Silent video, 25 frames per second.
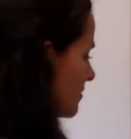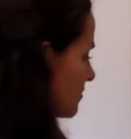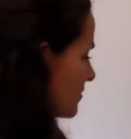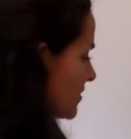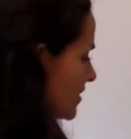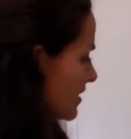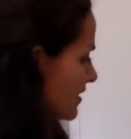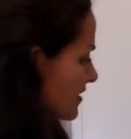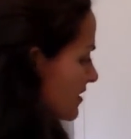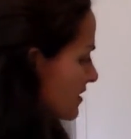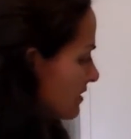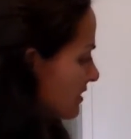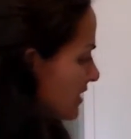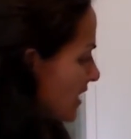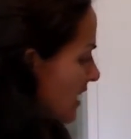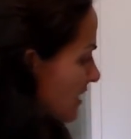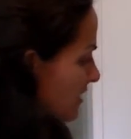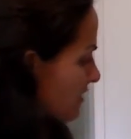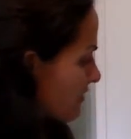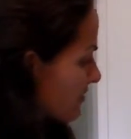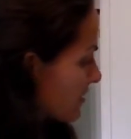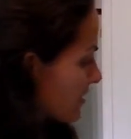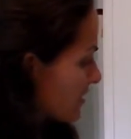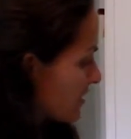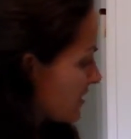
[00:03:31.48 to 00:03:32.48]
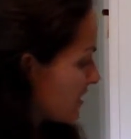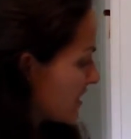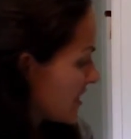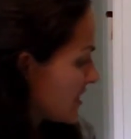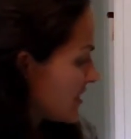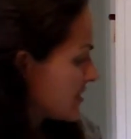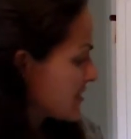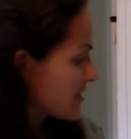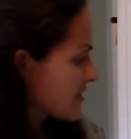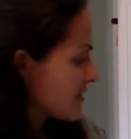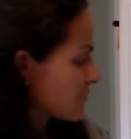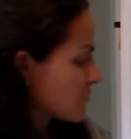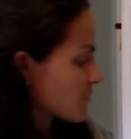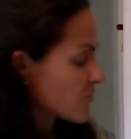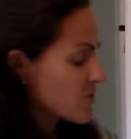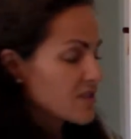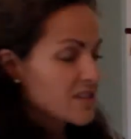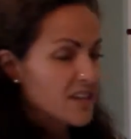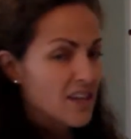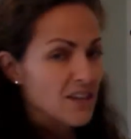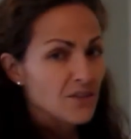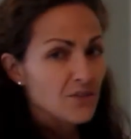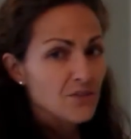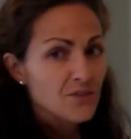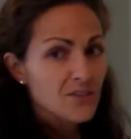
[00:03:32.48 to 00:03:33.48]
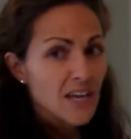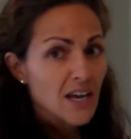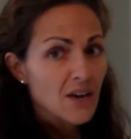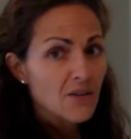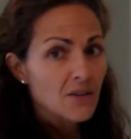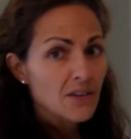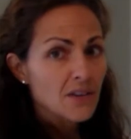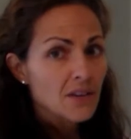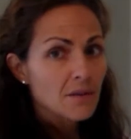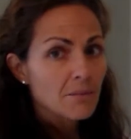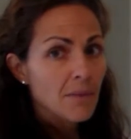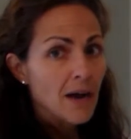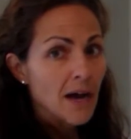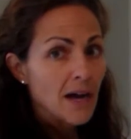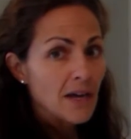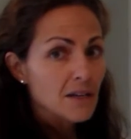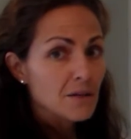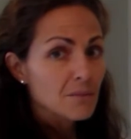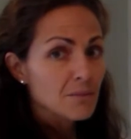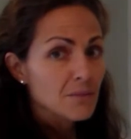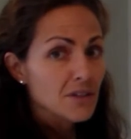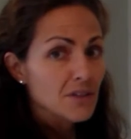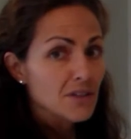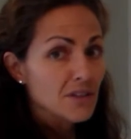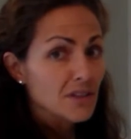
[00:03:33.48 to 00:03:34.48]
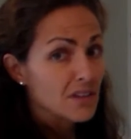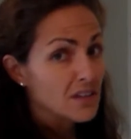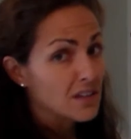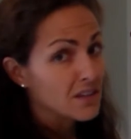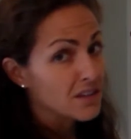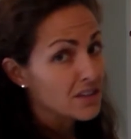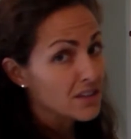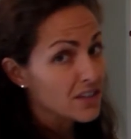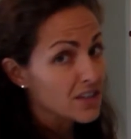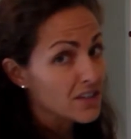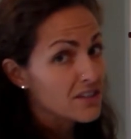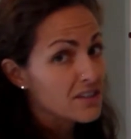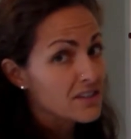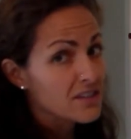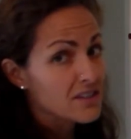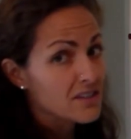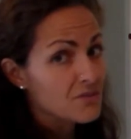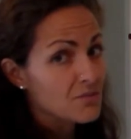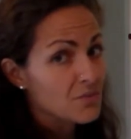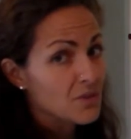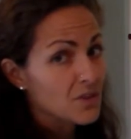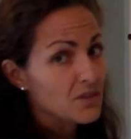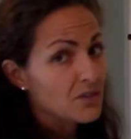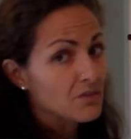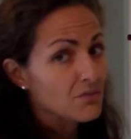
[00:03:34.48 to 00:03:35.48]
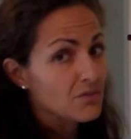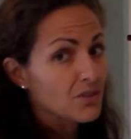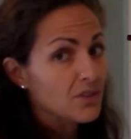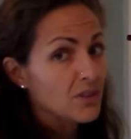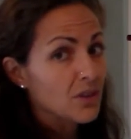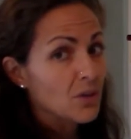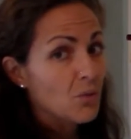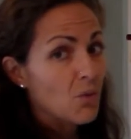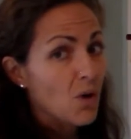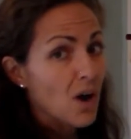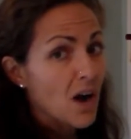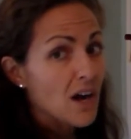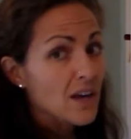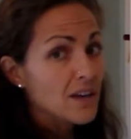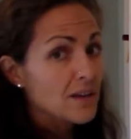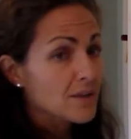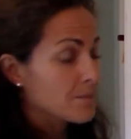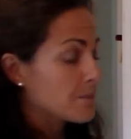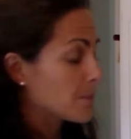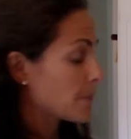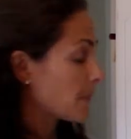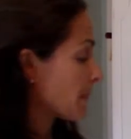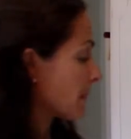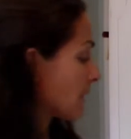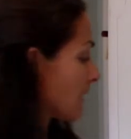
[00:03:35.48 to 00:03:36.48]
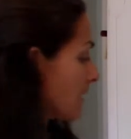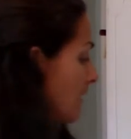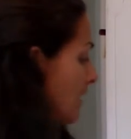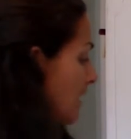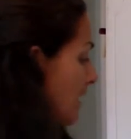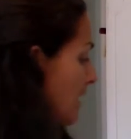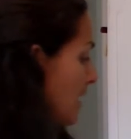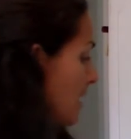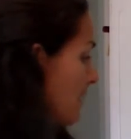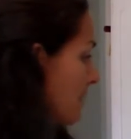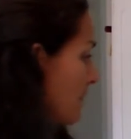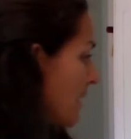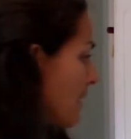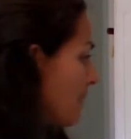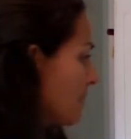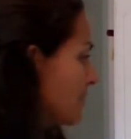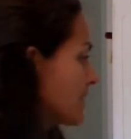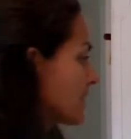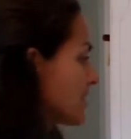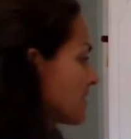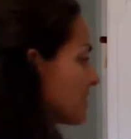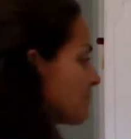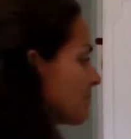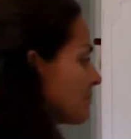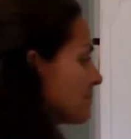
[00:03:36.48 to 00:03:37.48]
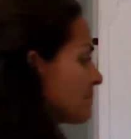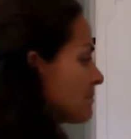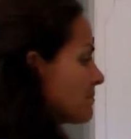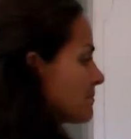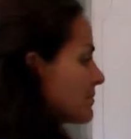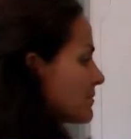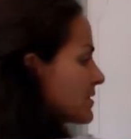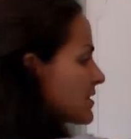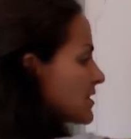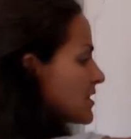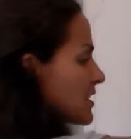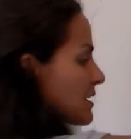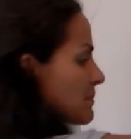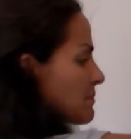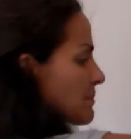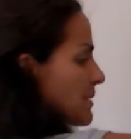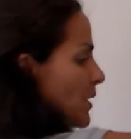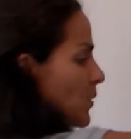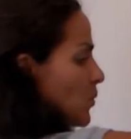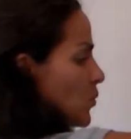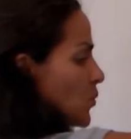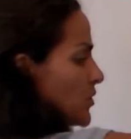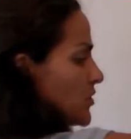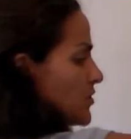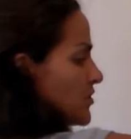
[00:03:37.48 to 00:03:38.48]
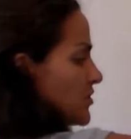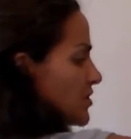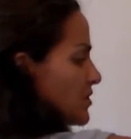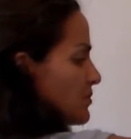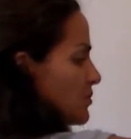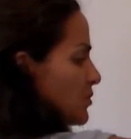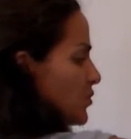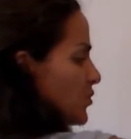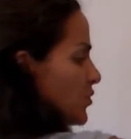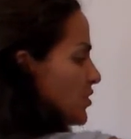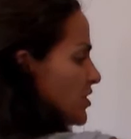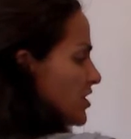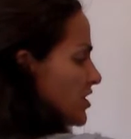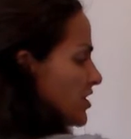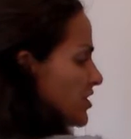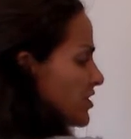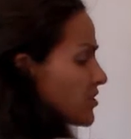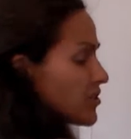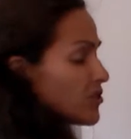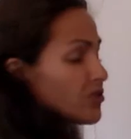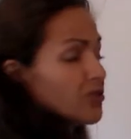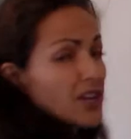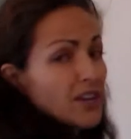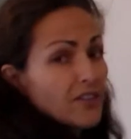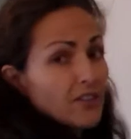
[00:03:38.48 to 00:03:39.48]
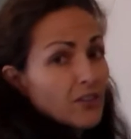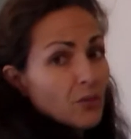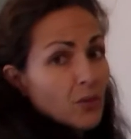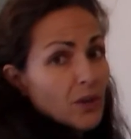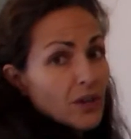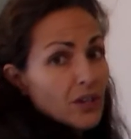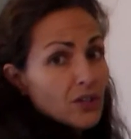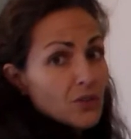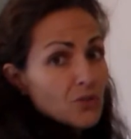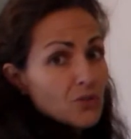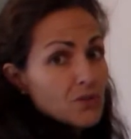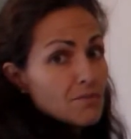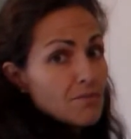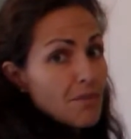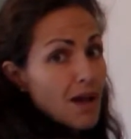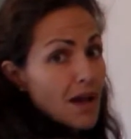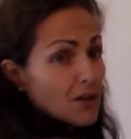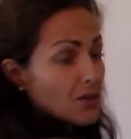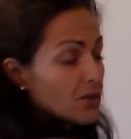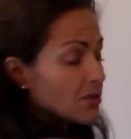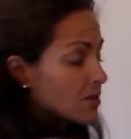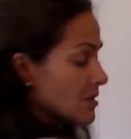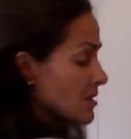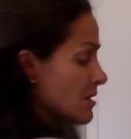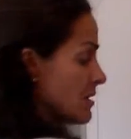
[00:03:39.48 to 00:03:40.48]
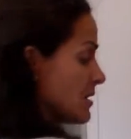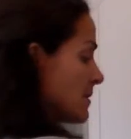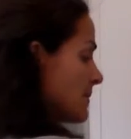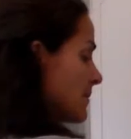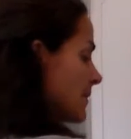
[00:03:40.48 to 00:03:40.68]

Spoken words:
because a lot of the yeast will settle down at the bottom, and the yeast is what you really want. I'm going to stick my wooden spoon in here. You never want to use metal.